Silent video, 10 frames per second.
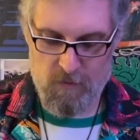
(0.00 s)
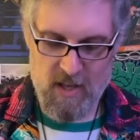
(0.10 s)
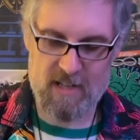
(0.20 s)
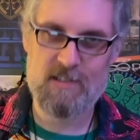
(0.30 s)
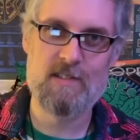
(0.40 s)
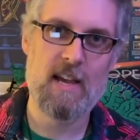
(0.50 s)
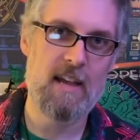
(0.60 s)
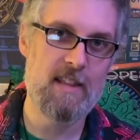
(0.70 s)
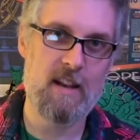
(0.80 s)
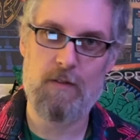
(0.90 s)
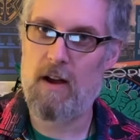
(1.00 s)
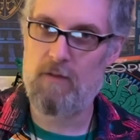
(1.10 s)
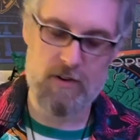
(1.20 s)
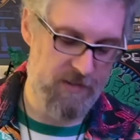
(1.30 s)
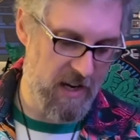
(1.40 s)
this, and then if I
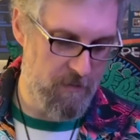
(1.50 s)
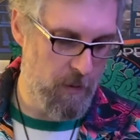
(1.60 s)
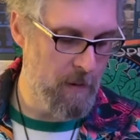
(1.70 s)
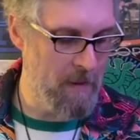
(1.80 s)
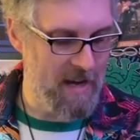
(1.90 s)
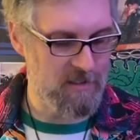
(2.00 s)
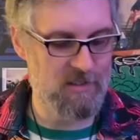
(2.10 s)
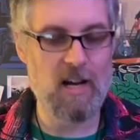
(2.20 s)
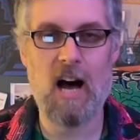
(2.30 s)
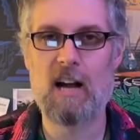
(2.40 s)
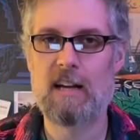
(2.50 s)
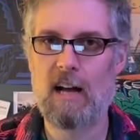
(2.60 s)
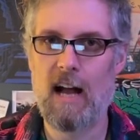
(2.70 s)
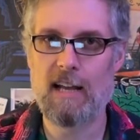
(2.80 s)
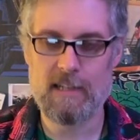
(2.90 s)
ever decide to put it back stock,
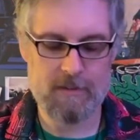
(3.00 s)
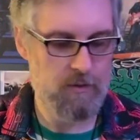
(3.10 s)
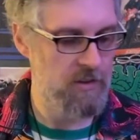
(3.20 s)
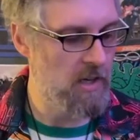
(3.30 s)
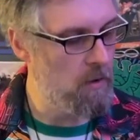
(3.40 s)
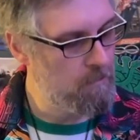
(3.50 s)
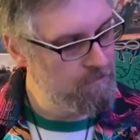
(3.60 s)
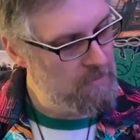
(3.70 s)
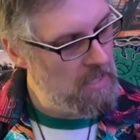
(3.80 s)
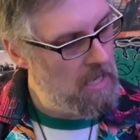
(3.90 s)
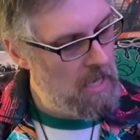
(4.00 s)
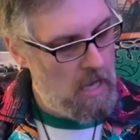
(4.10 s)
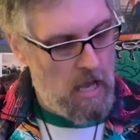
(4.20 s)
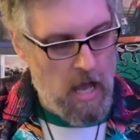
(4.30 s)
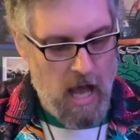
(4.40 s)
I can do so.
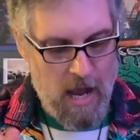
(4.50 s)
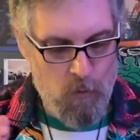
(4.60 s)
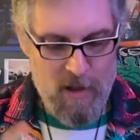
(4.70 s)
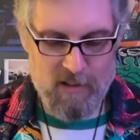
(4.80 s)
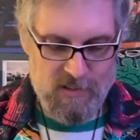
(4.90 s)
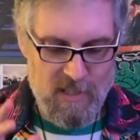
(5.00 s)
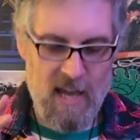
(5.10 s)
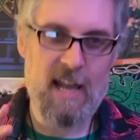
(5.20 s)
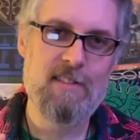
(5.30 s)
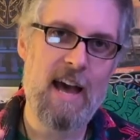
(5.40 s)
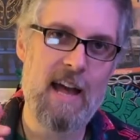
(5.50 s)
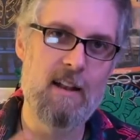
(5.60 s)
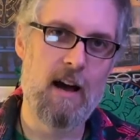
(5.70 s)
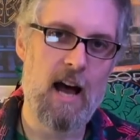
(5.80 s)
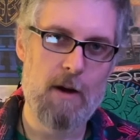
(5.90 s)
I will say that
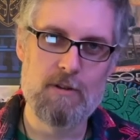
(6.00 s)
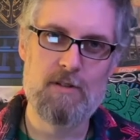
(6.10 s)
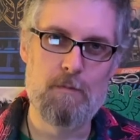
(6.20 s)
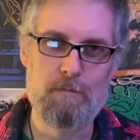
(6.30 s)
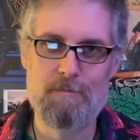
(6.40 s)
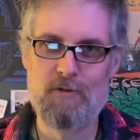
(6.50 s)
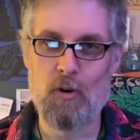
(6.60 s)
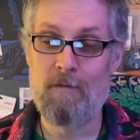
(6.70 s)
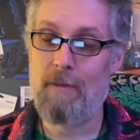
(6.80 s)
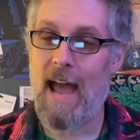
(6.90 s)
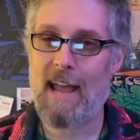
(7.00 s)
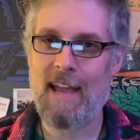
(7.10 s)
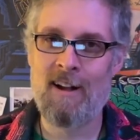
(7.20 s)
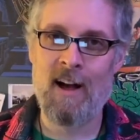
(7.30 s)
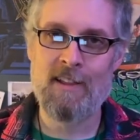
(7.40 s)
I was sort of
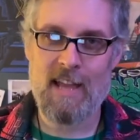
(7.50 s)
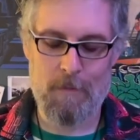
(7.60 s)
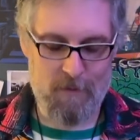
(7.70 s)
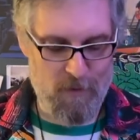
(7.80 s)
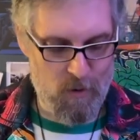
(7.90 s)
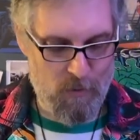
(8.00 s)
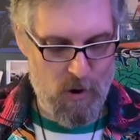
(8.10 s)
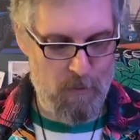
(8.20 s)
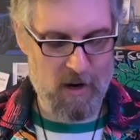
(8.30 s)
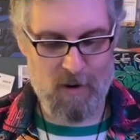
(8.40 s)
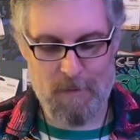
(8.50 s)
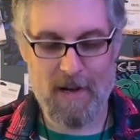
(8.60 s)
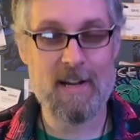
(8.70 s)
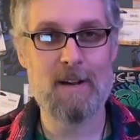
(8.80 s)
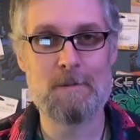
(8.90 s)
bagging on the Epiphone Pro Bucker
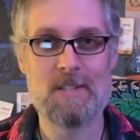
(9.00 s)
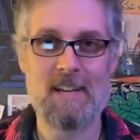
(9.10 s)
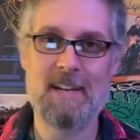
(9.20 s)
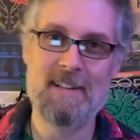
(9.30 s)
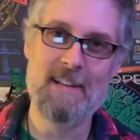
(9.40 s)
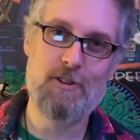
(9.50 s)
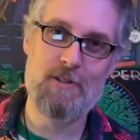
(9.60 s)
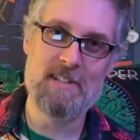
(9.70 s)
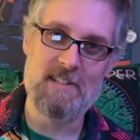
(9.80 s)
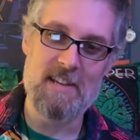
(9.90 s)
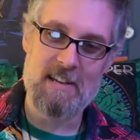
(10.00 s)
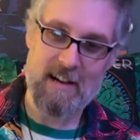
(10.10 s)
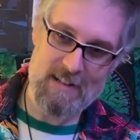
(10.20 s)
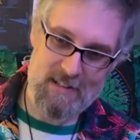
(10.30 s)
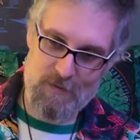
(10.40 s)
pickups in the Tracy
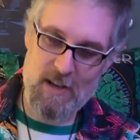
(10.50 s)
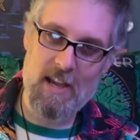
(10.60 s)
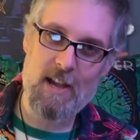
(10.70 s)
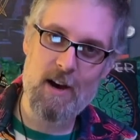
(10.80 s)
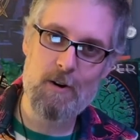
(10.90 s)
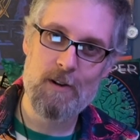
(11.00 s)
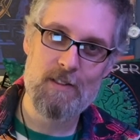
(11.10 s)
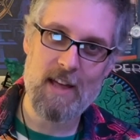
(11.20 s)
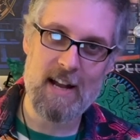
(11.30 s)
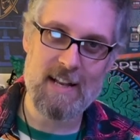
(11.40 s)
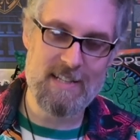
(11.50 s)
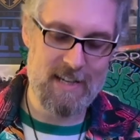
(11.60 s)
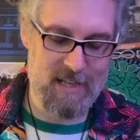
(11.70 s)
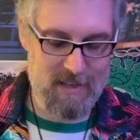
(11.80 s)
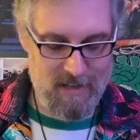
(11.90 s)
Guns video that I
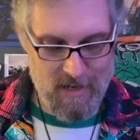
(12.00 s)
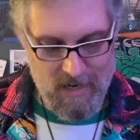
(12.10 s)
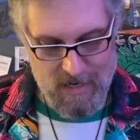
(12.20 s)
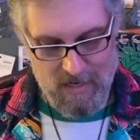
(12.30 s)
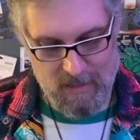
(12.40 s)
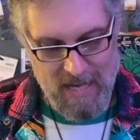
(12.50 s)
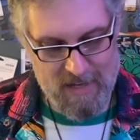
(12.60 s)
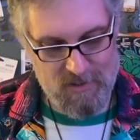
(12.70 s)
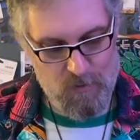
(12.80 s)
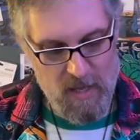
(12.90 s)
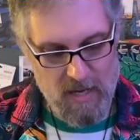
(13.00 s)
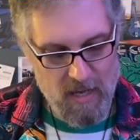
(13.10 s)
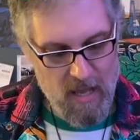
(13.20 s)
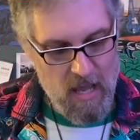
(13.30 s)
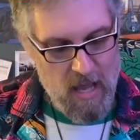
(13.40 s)
did last week,
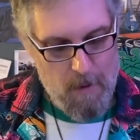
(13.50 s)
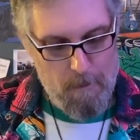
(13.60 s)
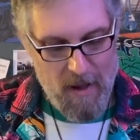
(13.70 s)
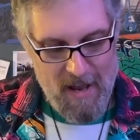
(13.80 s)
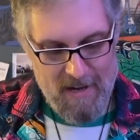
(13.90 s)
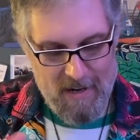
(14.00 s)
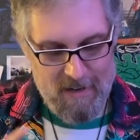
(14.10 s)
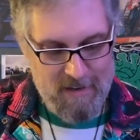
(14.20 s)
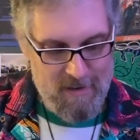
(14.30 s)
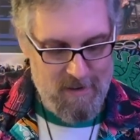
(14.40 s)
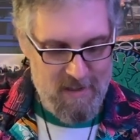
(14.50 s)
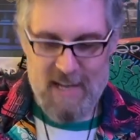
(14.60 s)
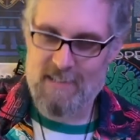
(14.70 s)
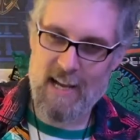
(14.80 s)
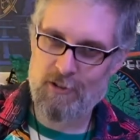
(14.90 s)
but
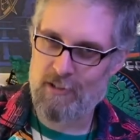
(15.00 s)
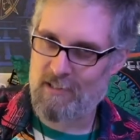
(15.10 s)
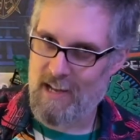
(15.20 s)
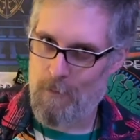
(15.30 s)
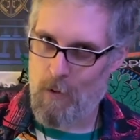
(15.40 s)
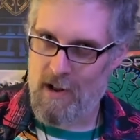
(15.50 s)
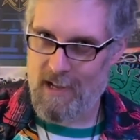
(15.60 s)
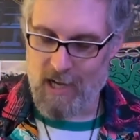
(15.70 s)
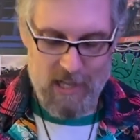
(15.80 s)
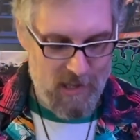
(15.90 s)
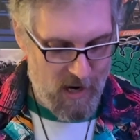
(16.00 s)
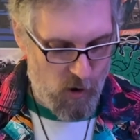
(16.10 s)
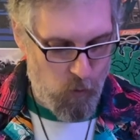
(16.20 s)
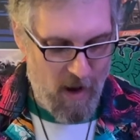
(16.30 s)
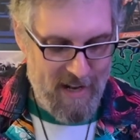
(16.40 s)
these actually sound pretty good. They're
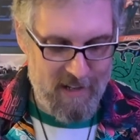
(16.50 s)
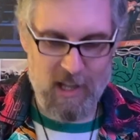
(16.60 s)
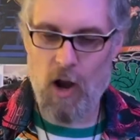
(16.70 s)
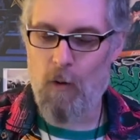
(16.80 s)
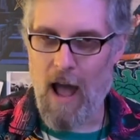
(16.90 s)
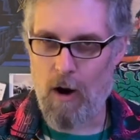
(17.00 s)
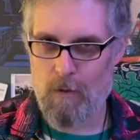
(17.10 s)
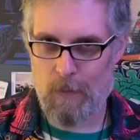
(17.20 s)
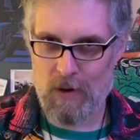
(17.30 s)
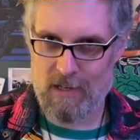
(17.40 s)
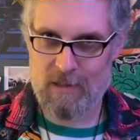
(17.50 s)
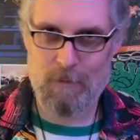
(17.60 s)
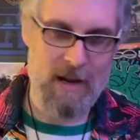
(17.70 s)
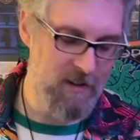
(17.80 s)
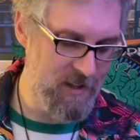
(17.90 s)
quite low output
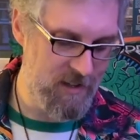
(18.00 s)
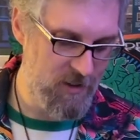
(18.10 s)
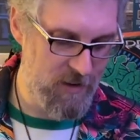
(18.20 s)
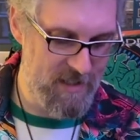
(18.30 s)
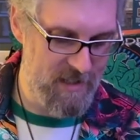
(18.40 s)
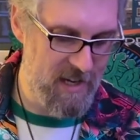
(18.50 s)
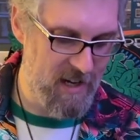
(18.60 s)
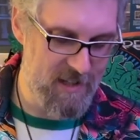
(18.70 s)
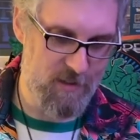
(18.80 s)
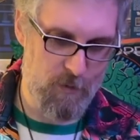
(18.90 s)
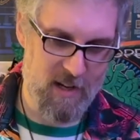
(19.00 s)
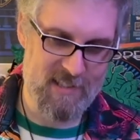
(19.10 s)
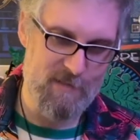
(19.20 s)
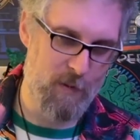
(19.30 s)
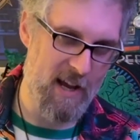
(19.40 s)
compared to the Tracy Guns
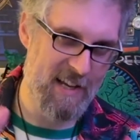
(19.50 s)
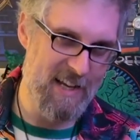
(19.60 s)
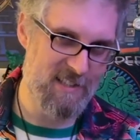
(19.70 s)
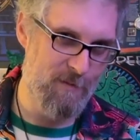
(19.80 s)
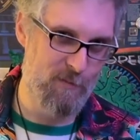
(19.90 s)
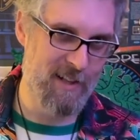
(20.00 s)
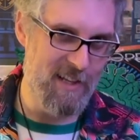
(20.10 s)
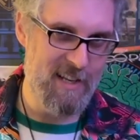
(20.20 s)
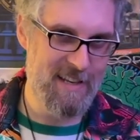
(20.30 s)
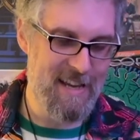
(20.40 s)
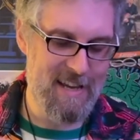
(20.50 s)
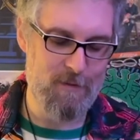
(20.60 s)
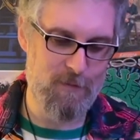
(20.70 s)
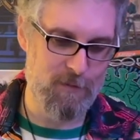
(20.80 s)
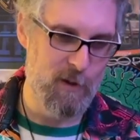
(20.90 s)
ones, but I got some really neat
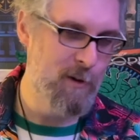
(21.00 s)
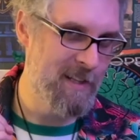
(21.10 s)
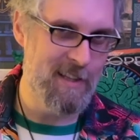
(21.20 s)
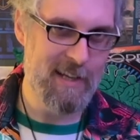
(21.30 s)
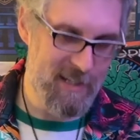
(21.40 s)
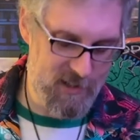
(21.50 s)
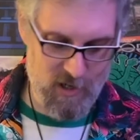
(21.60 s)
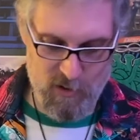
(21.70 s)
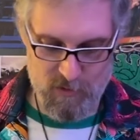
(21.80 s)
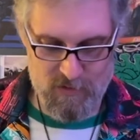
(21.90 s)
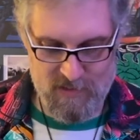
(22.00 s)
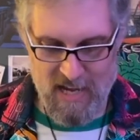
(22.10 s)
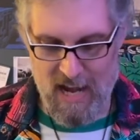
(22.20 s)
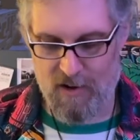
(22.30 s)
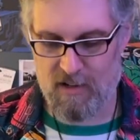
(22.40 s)
fluid lead tones
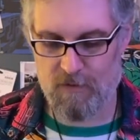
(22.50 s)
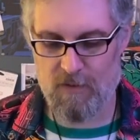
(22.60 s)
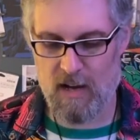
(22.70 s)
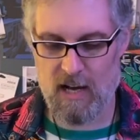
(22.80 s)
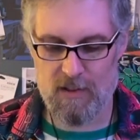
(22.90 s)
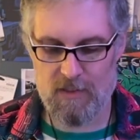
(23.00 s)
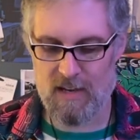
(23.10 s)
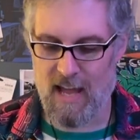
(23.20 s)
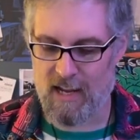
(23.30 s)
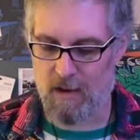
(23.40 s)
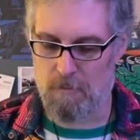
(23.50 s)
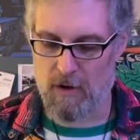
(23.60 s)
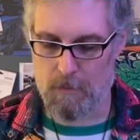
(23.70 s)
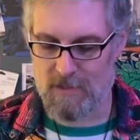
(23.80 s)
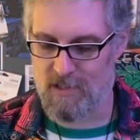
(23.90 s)
out of the neck and
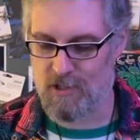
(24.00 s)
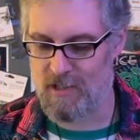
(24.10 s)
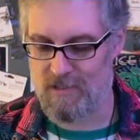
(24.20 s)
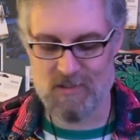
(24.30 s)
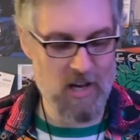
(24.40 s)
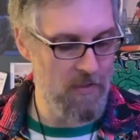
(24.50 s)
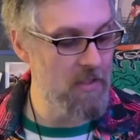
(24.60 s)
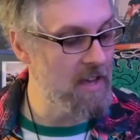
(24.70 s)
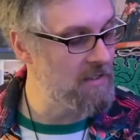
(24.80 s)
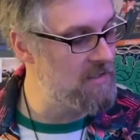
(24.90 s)
middle positions on this.